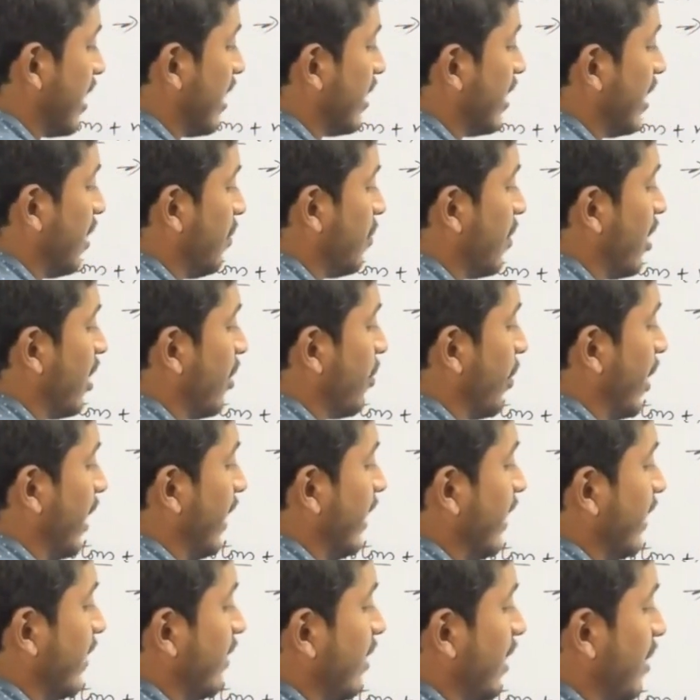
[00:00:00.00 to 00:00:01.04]
nothing but
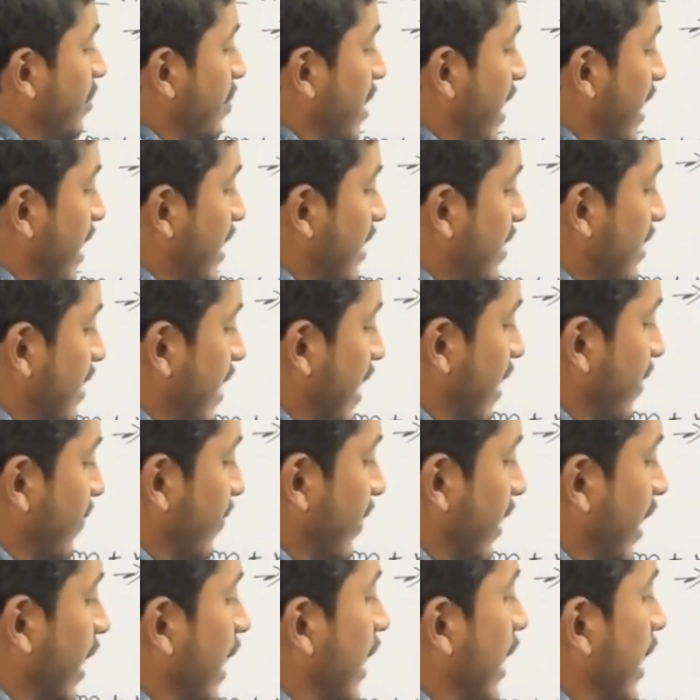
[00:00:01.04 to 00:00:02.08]
23 minus
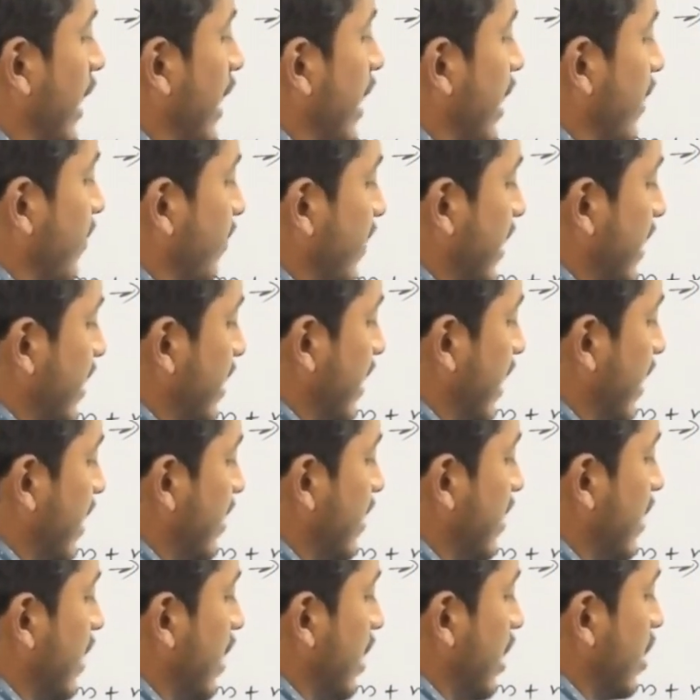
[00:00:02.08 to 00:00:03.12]
11, which
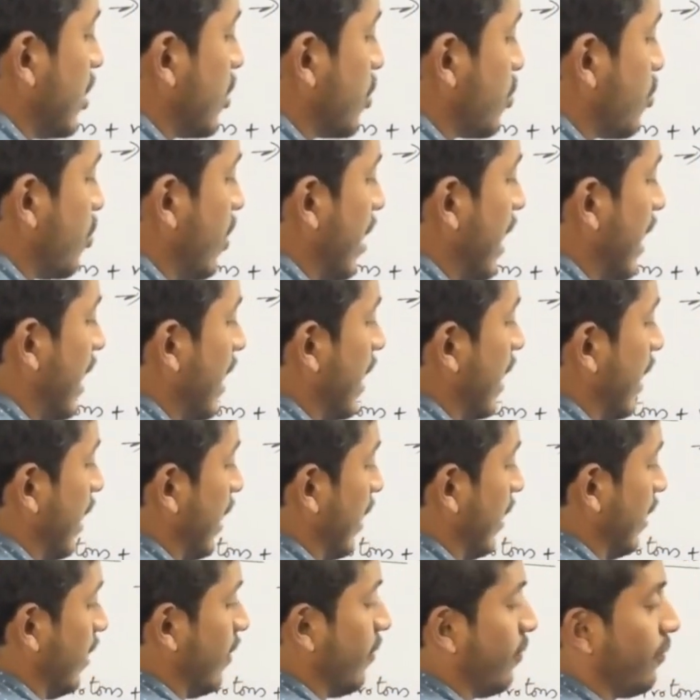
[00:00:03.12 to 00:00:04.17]
is
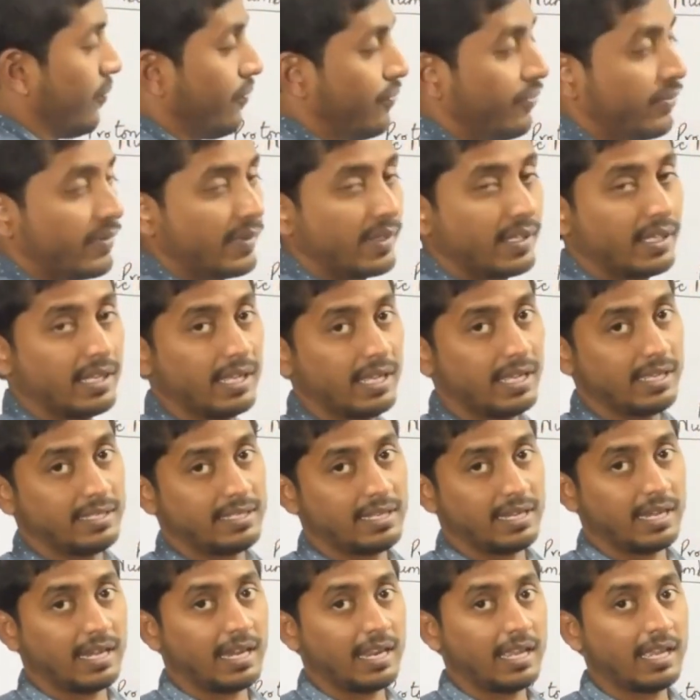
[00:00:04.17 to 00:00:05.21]
12. Is
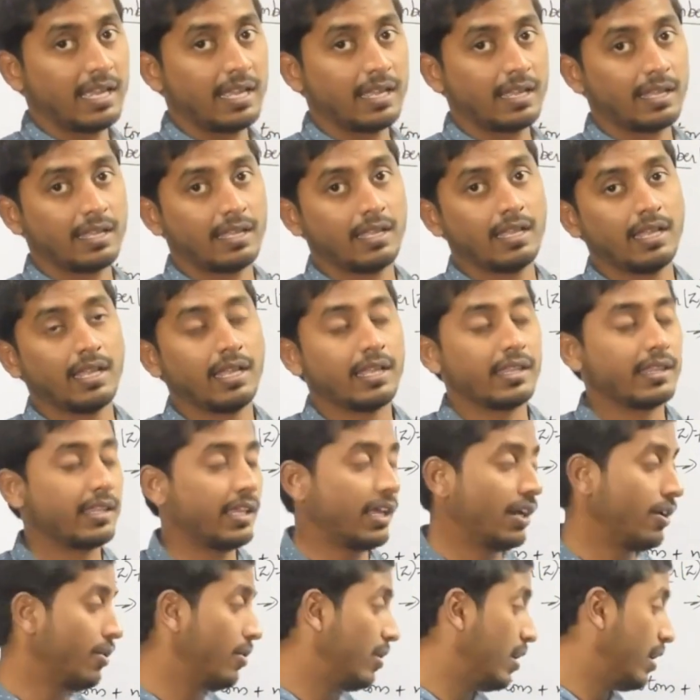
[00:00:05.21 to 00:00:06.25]
it clear?
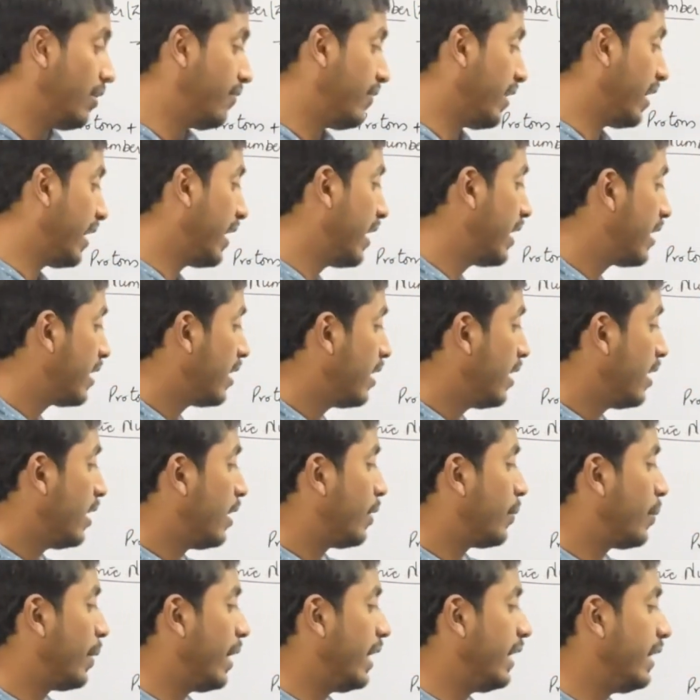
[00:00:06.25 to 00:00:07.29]
Then only we get
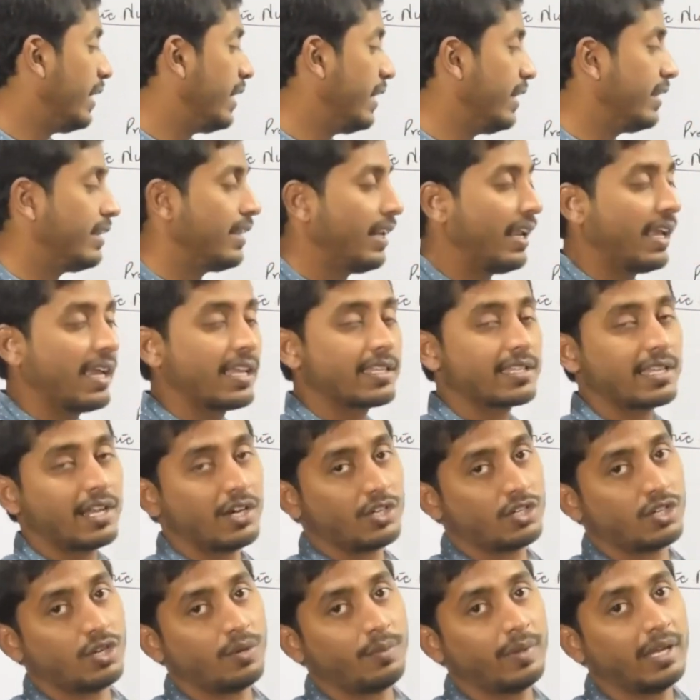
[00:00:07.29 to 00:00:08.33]
23 as
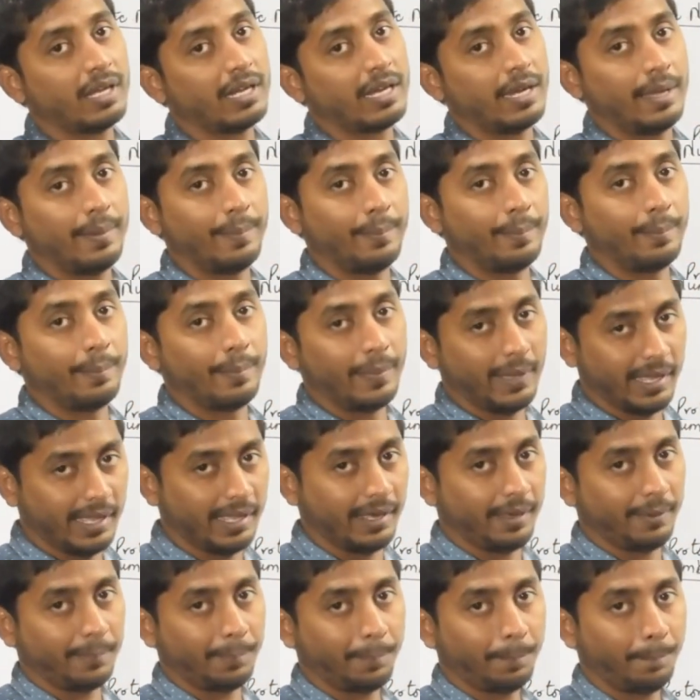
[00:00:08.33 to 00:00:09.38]
atomic
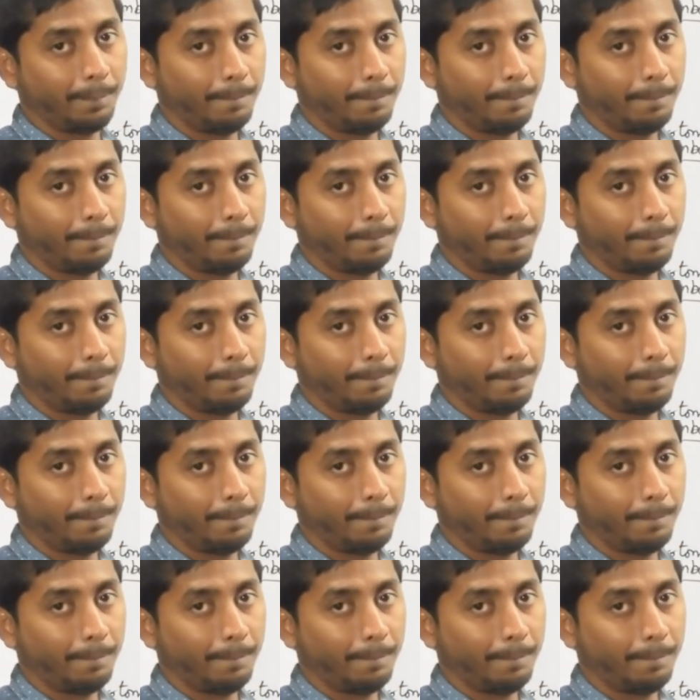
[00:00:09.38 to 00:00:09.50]
number.